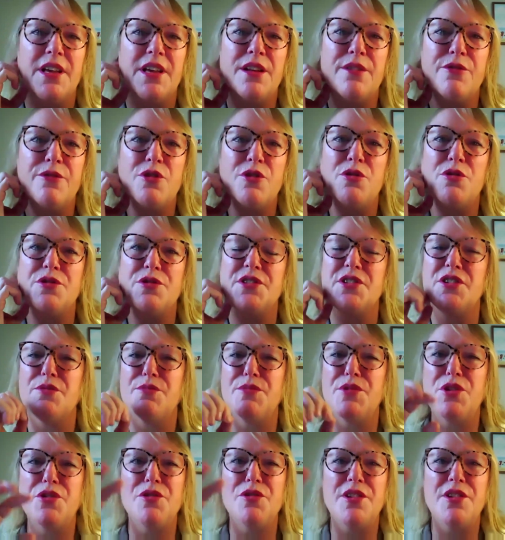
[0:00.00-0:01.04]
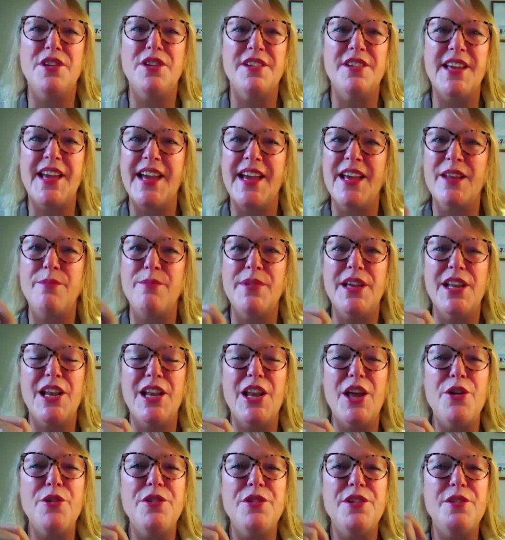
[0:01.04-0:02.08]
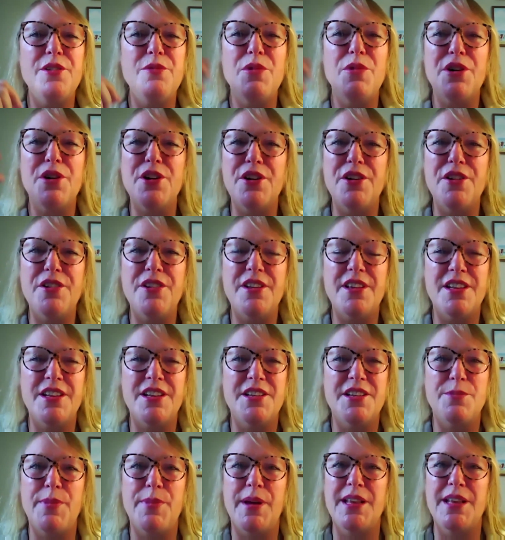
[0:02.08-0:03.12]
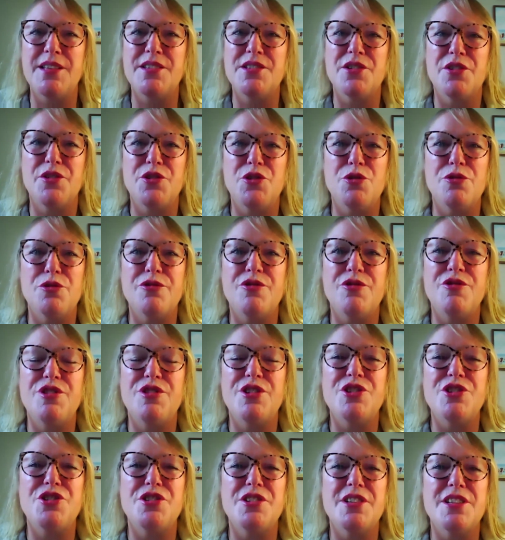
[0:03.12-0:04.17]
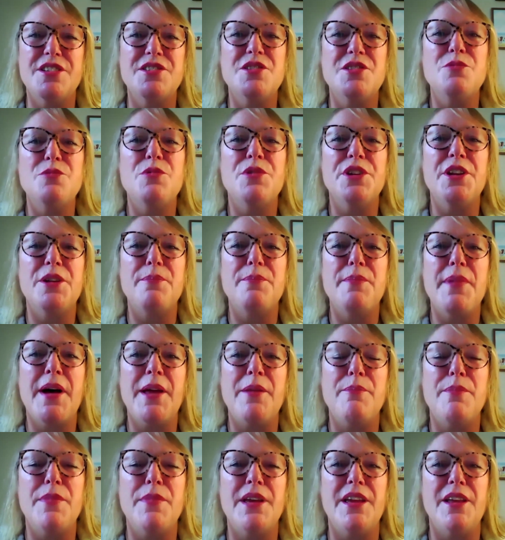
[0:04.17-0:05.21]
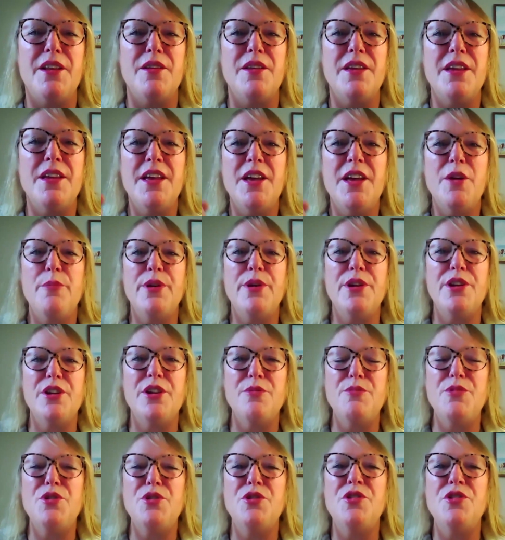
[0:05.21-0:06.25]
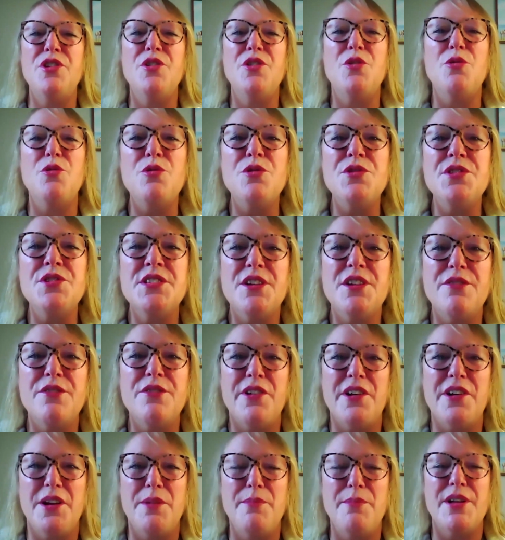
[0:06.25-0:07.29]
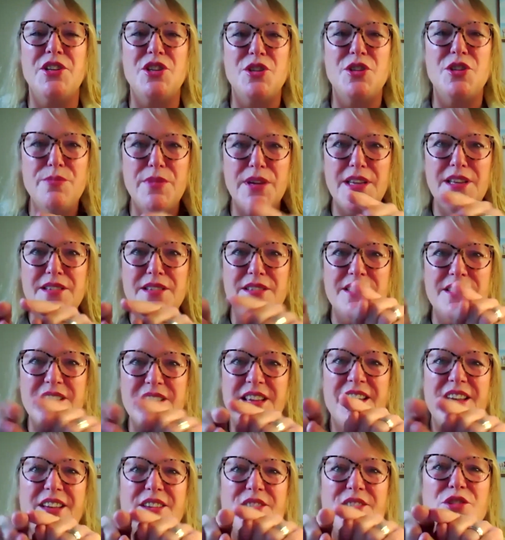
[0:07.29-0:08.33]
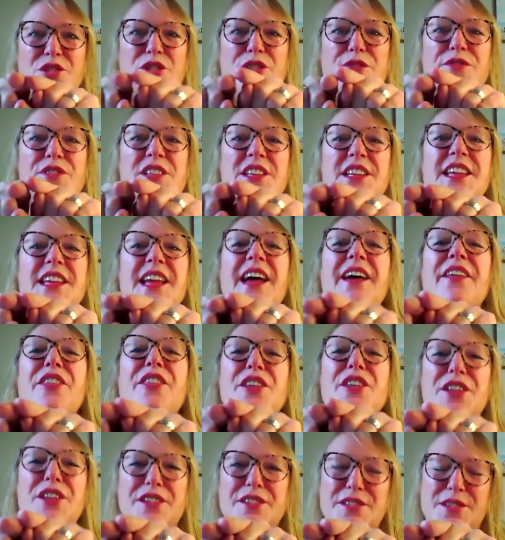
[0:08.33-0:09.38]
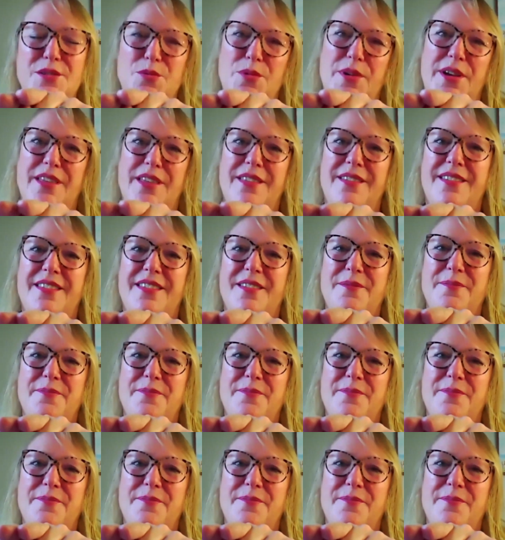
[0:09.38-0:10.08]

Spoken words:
and of course communion can be a loaded word and it depends on your tradition as to what it might mean, but communion also very much means sort of togetherness with.